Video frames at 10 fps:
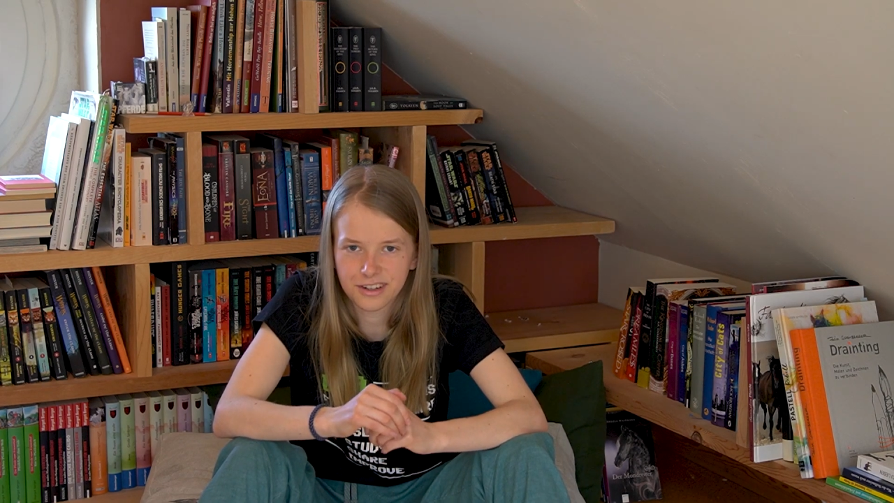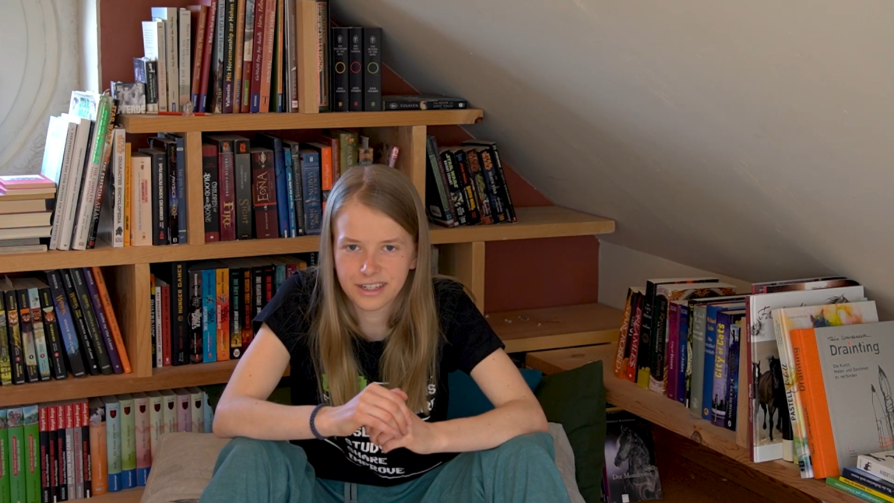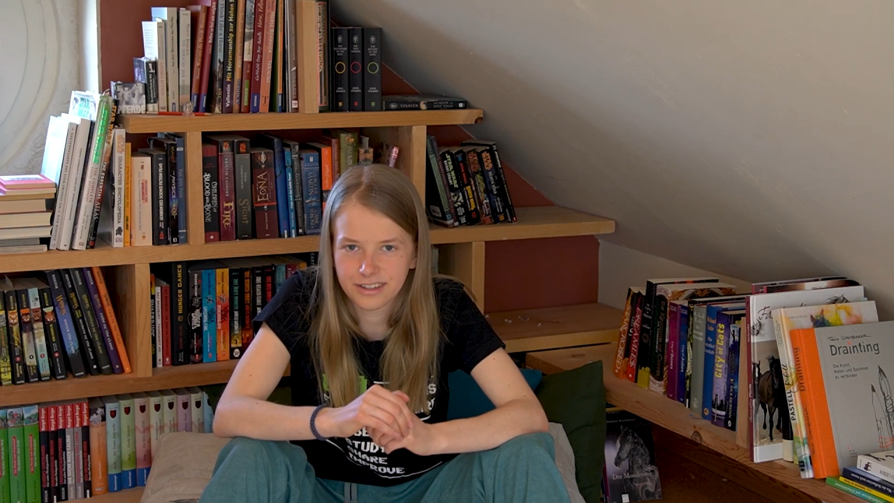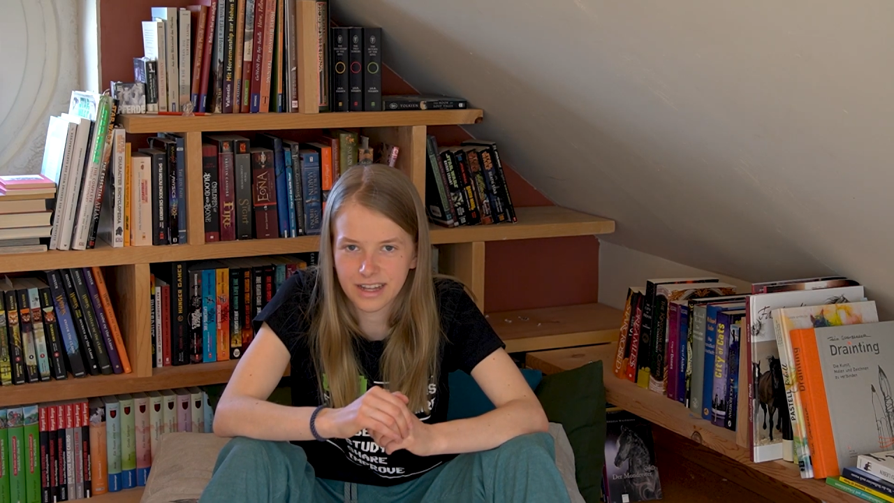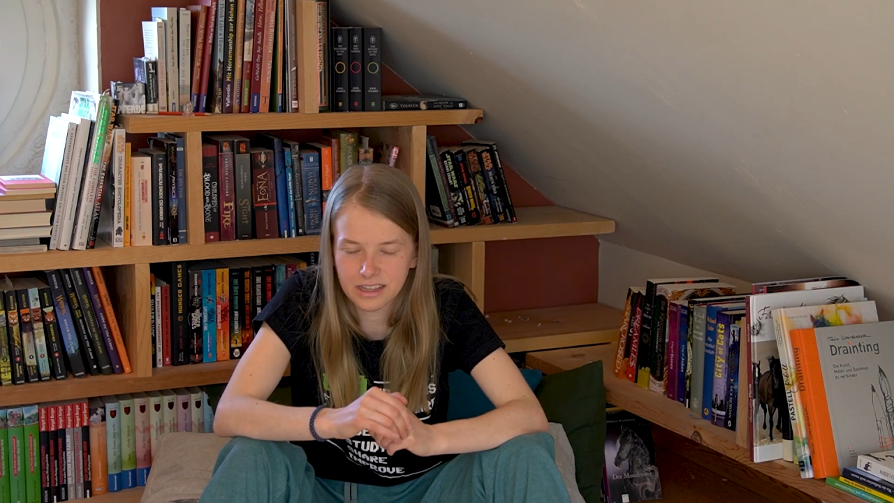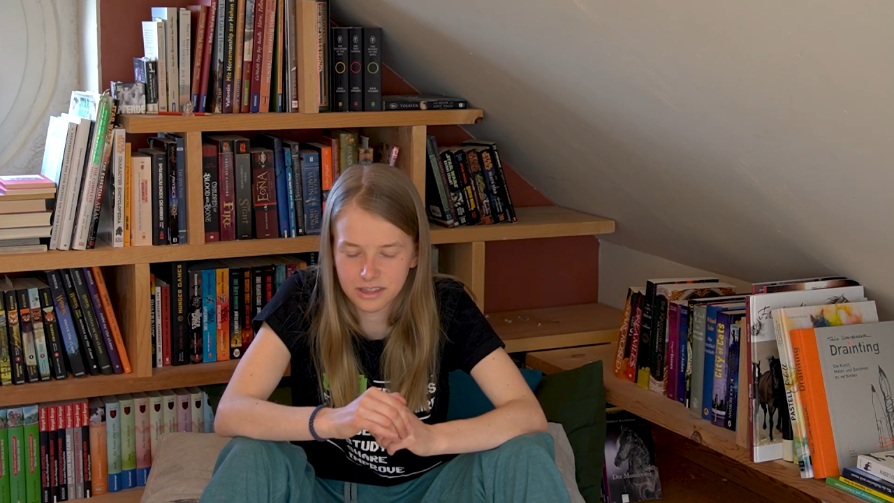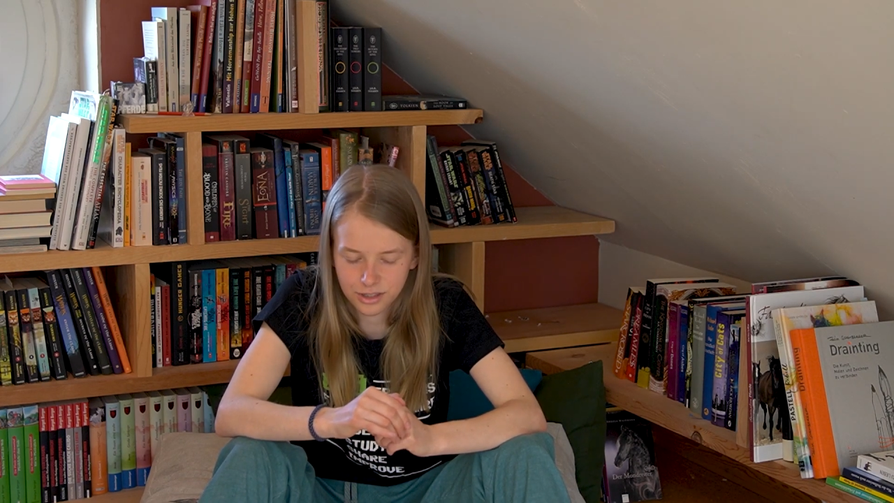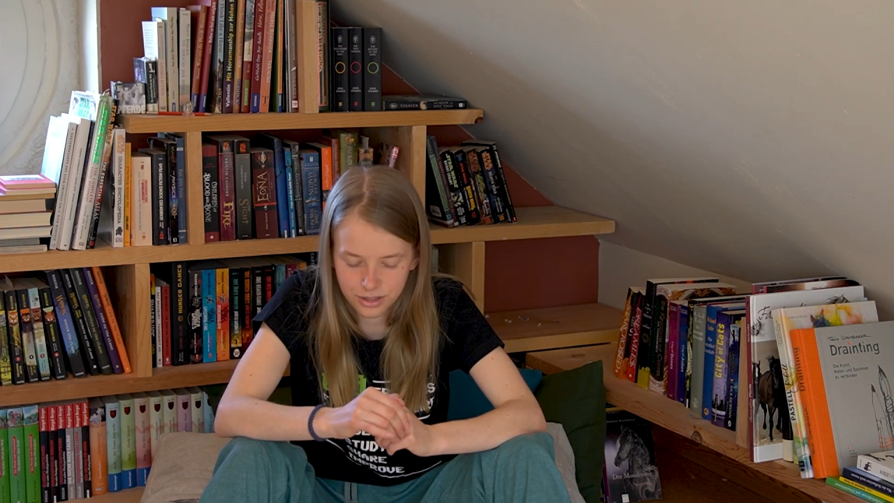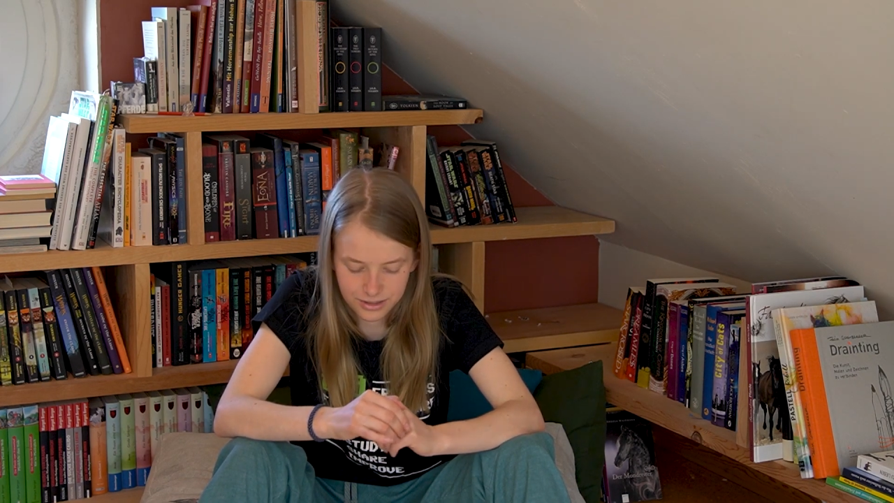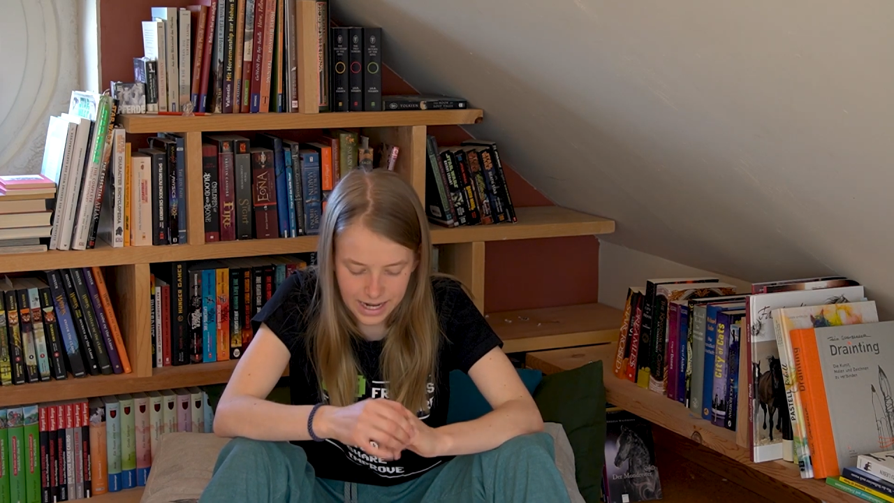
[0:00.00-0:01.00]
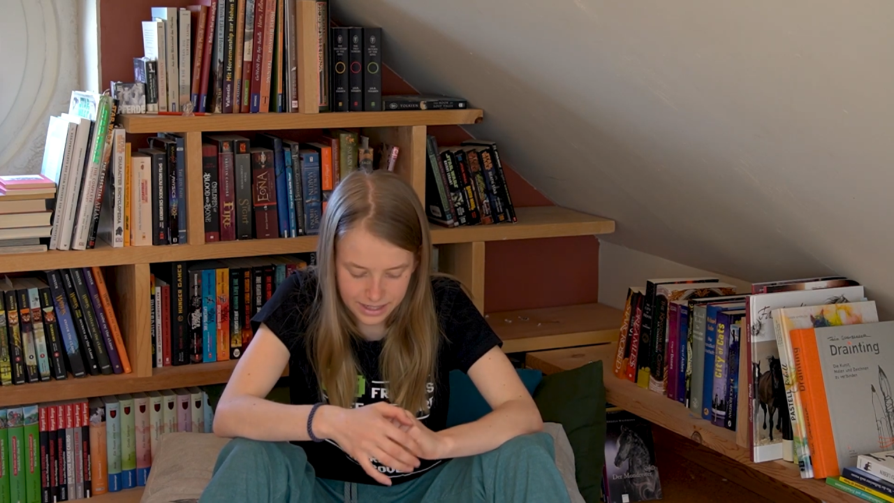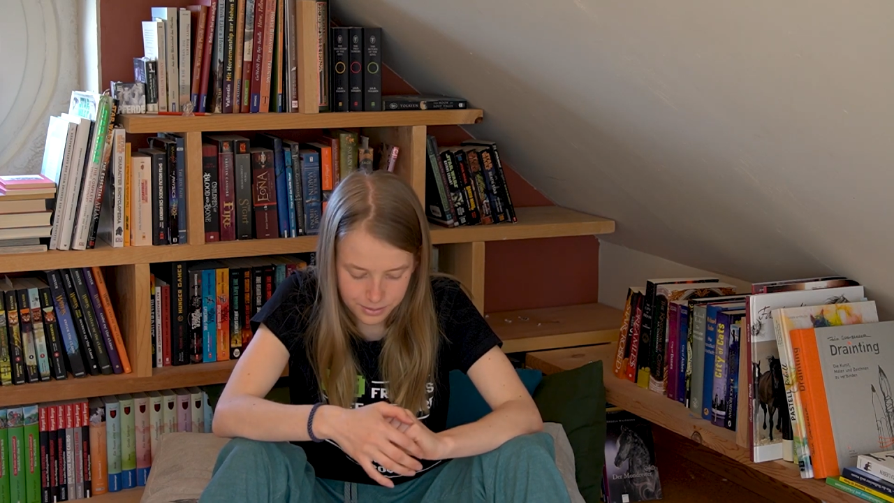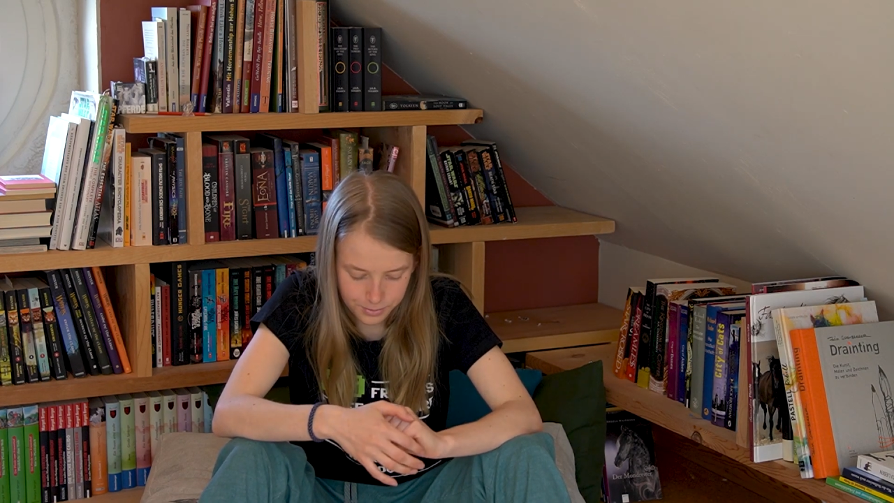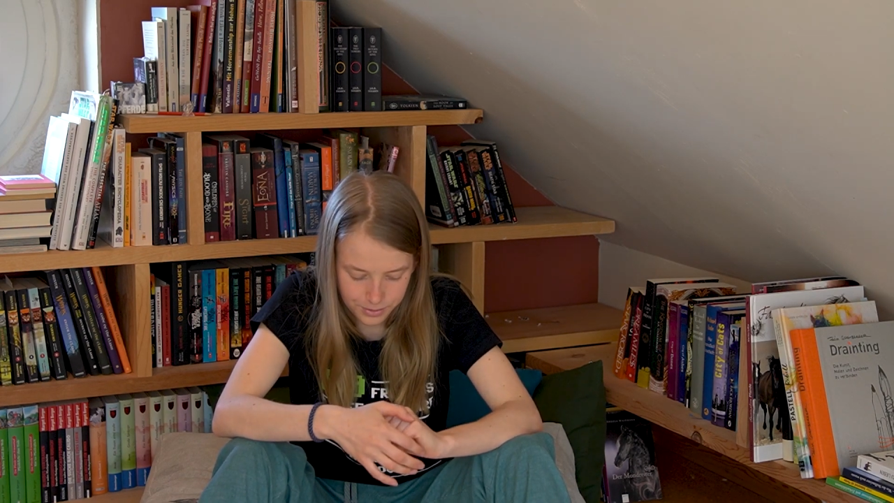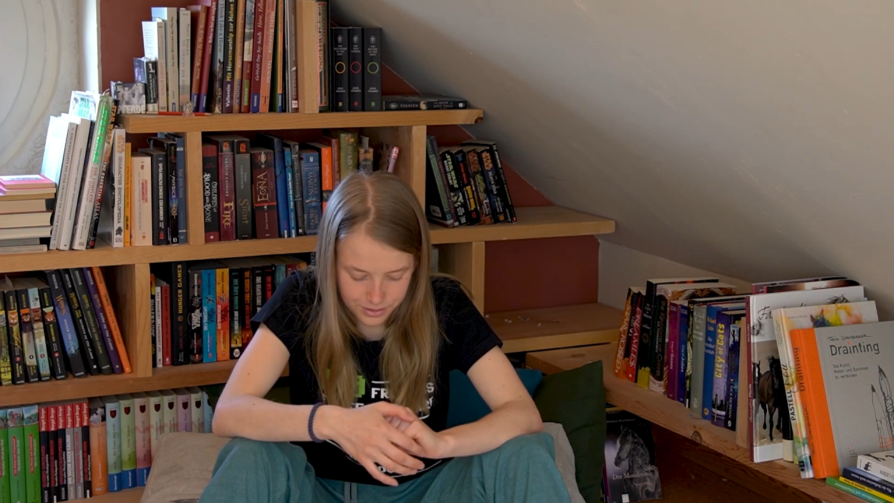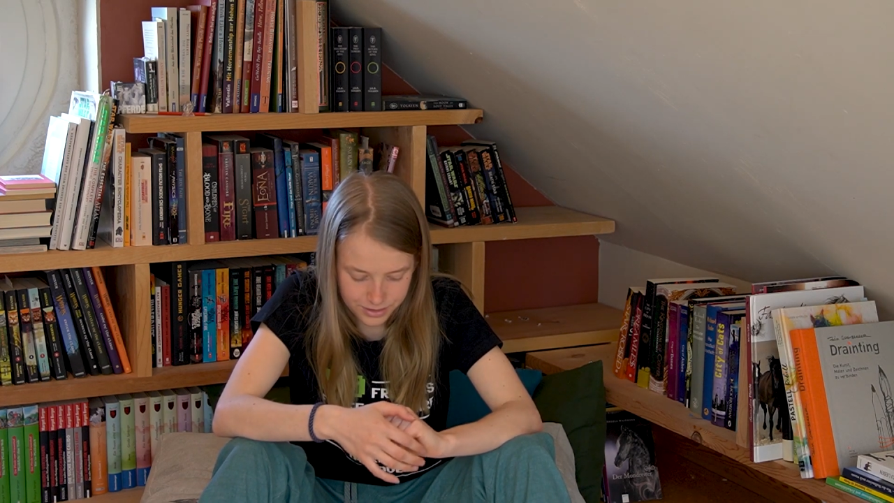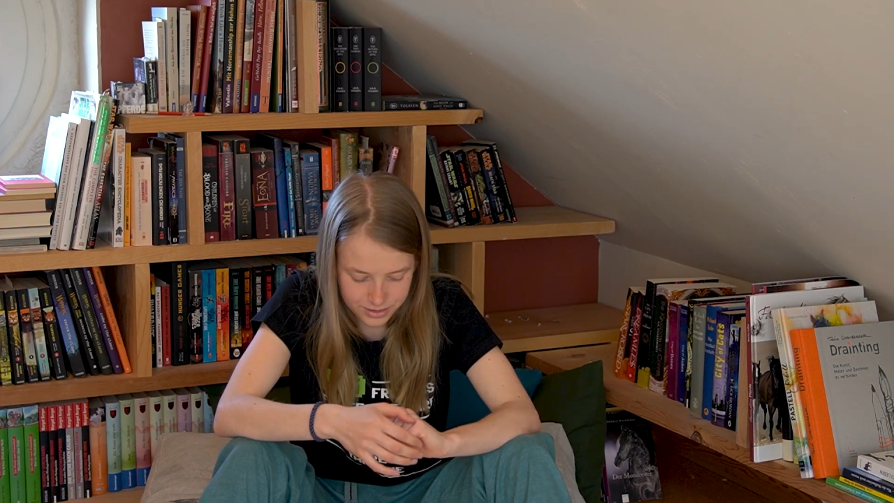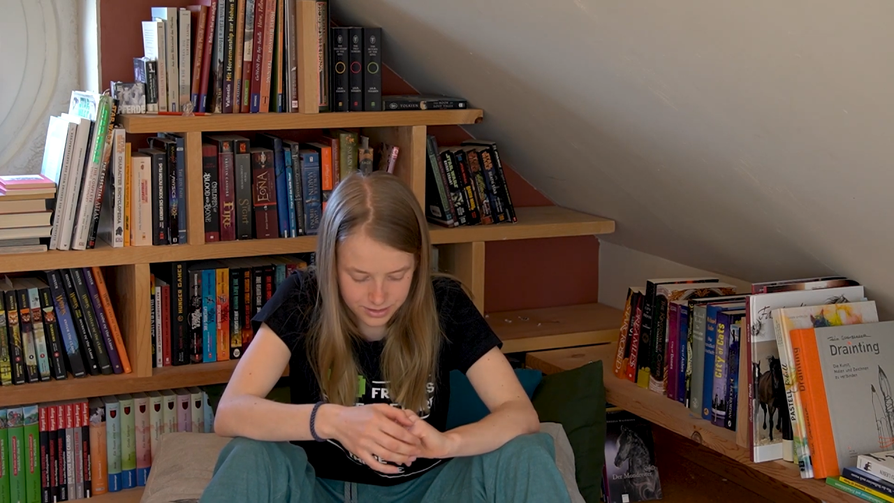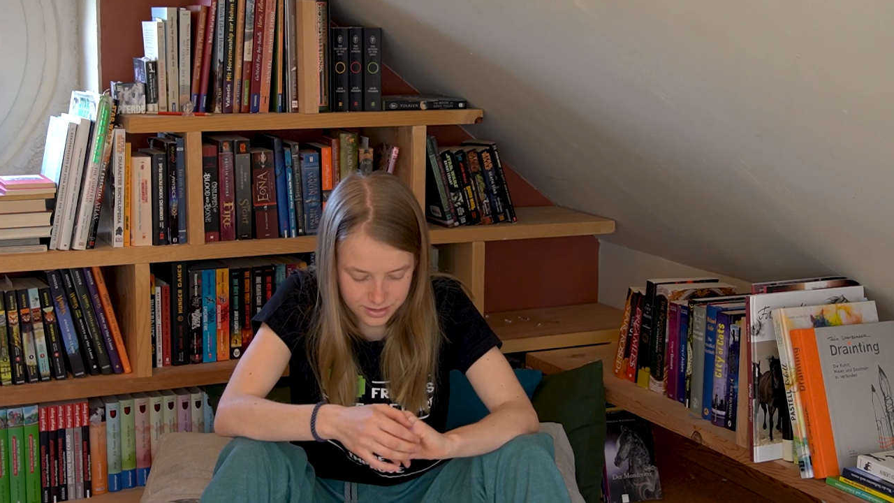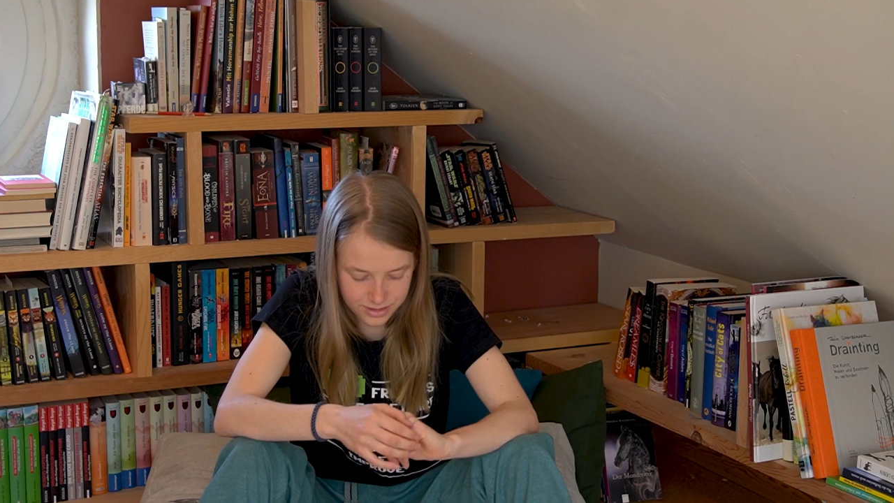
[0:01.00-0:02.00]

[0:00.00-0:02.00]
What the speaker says: and to get the correct words.